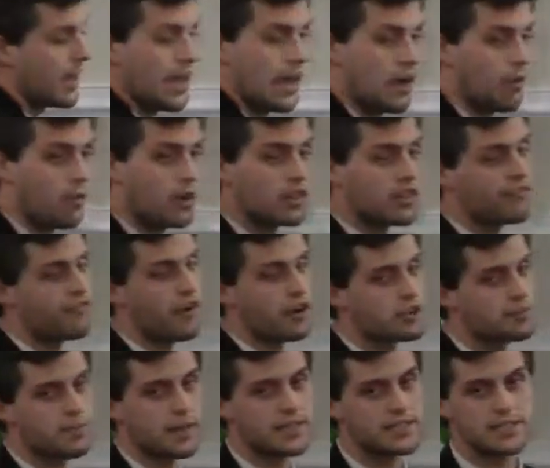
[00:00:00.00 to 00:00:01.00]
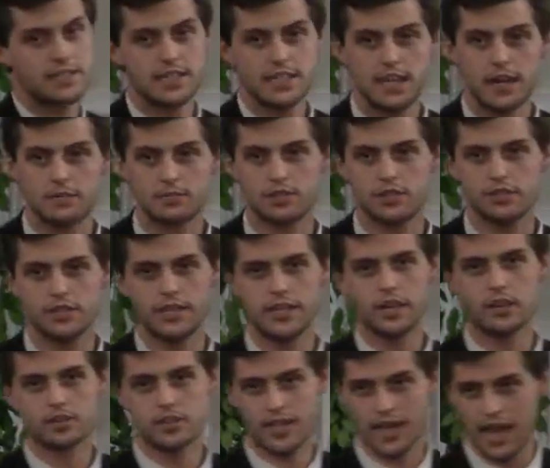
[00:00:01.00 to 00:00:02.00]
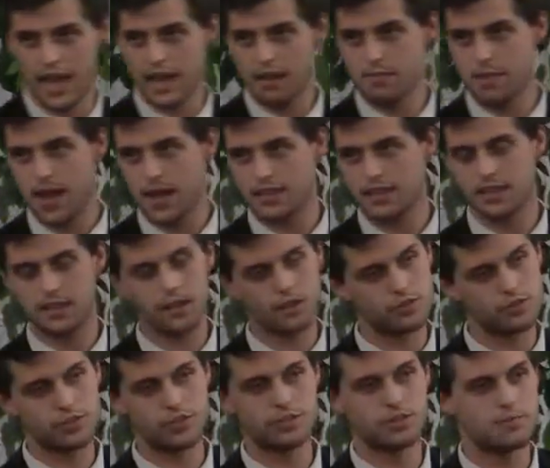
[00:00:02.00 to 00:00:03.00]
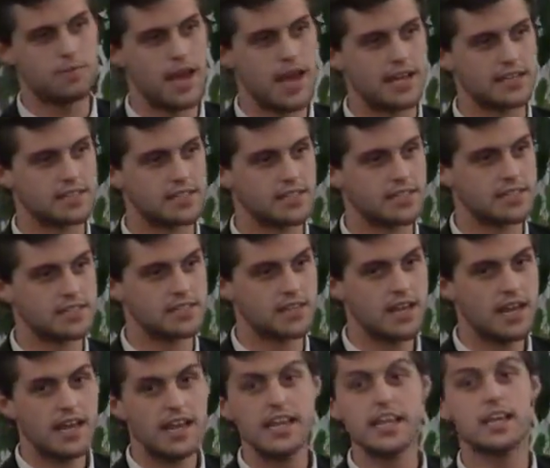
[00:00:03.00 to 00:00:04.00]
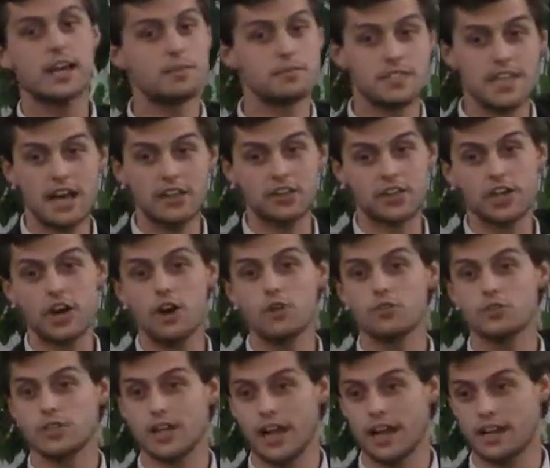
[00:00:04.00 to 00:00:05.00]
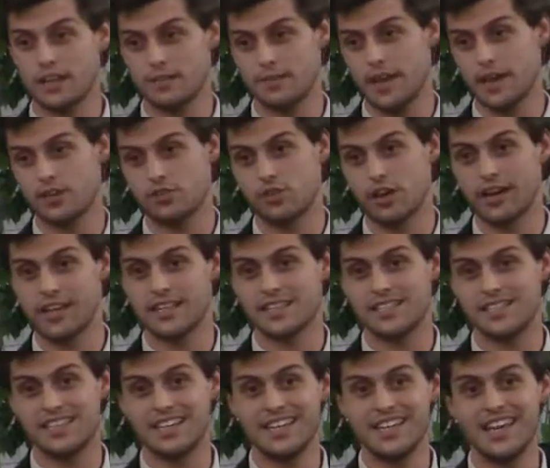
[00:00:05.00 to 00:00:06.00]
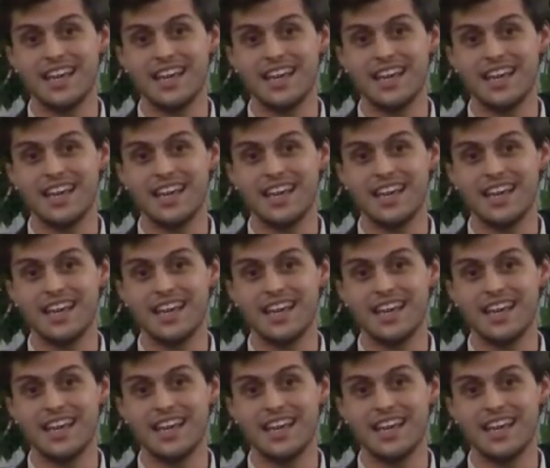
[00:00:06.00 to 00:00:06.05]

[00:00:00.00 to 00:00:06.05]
And one of the first places he comes to, he goes to Hamath, he goes to Damascus, he comes down the coastline of the Mediterranean Sea.